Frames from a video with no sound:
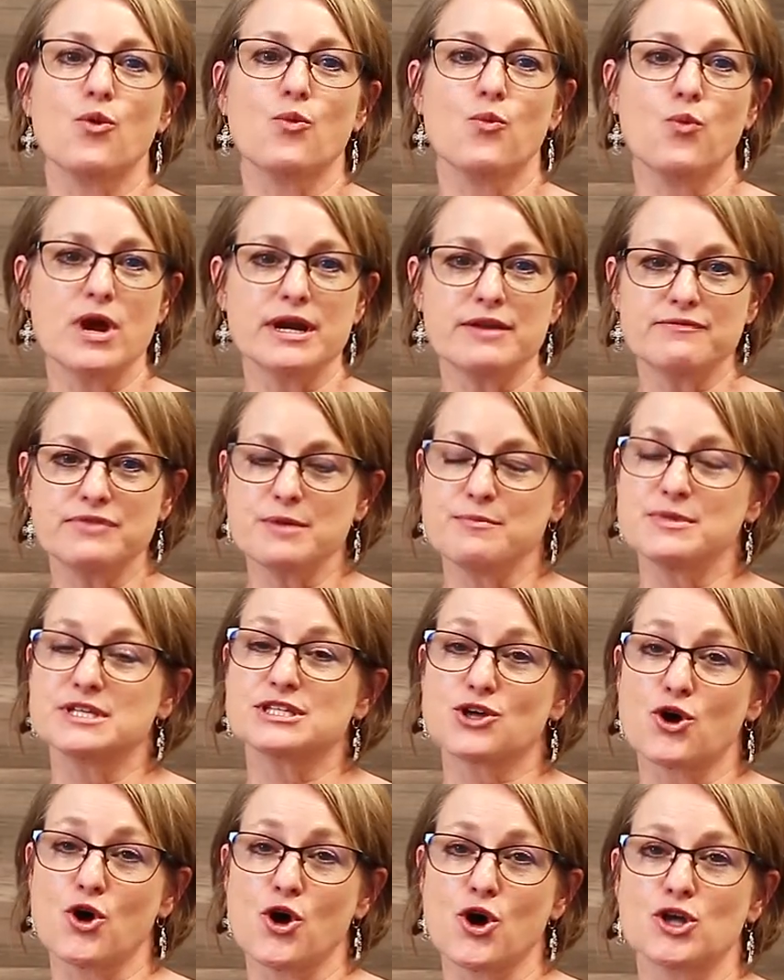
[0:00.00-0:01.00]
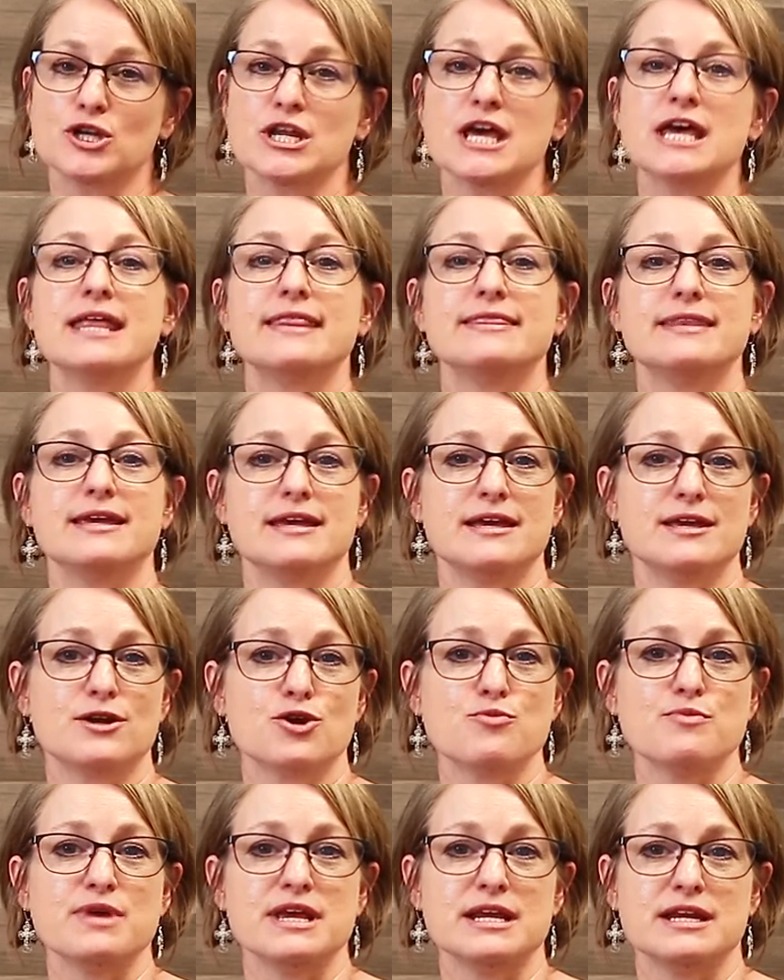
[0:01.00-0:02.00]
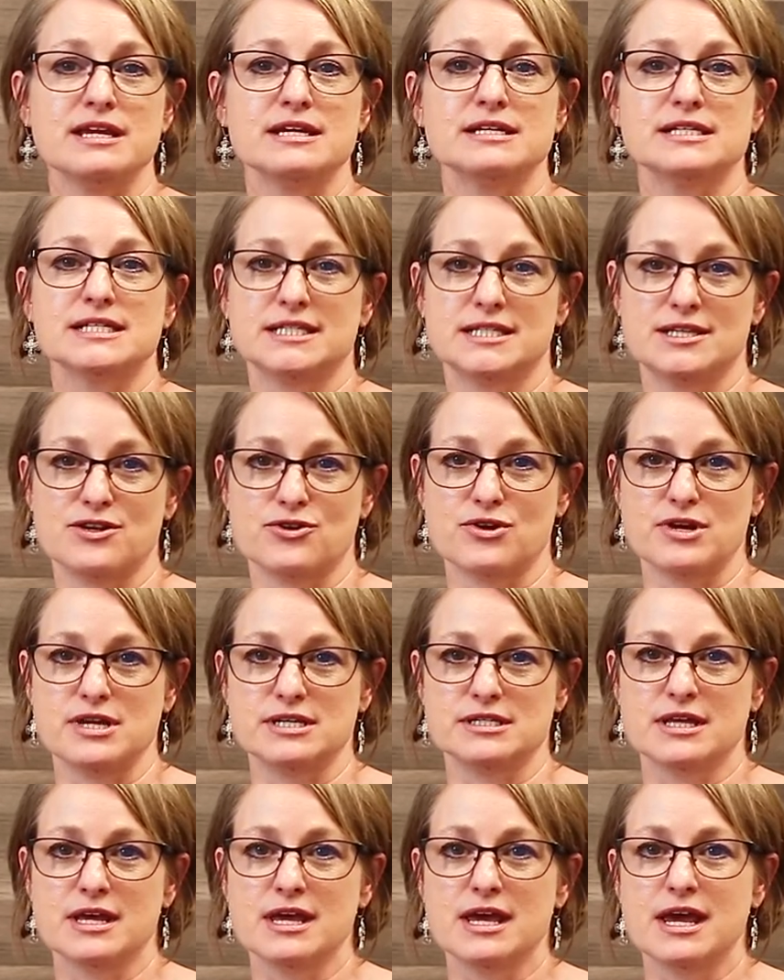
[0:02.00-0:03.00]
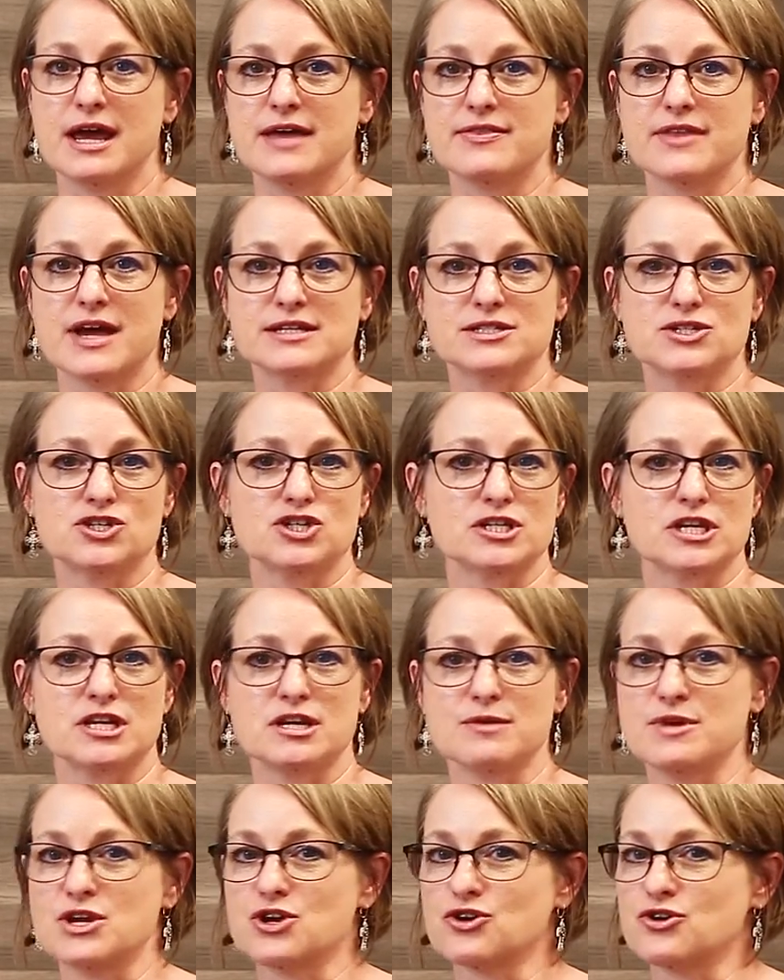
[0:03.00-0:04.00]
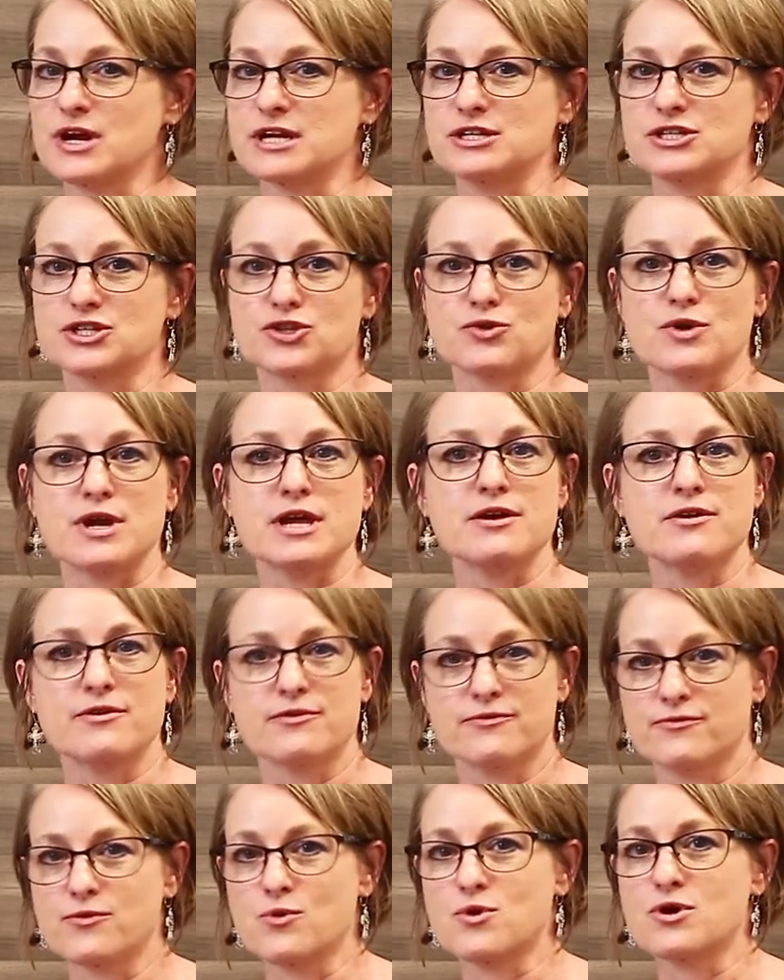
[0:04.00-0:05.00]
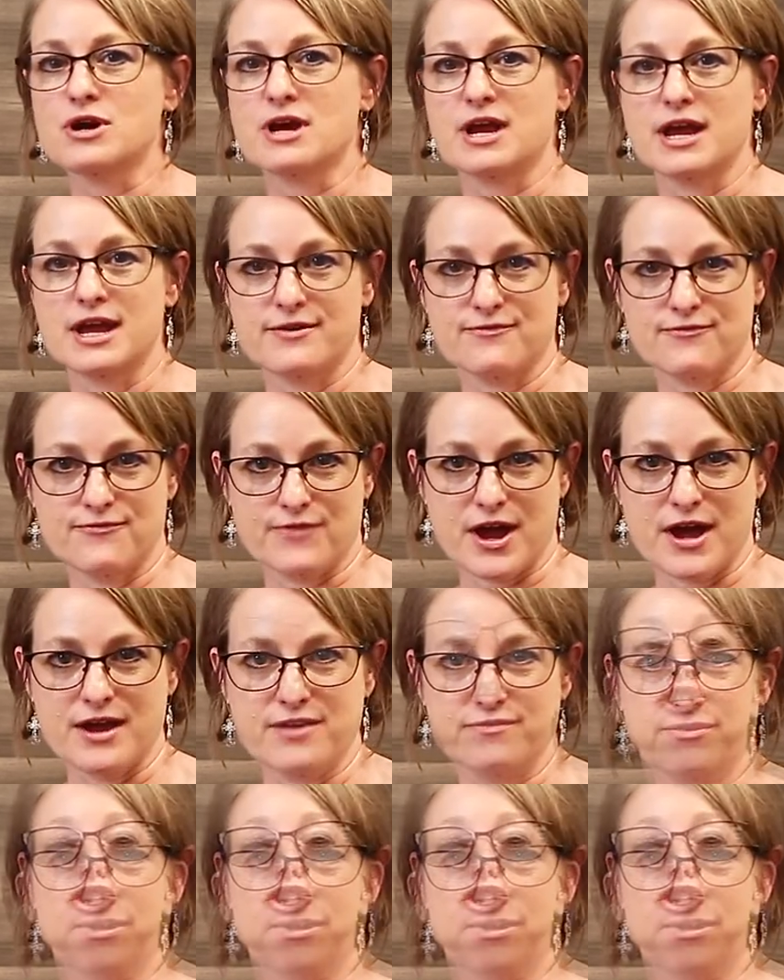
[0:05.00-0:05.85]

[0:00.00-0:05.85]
One of them is called the intermediate series, and that's just going to be your grades 3, four, and five.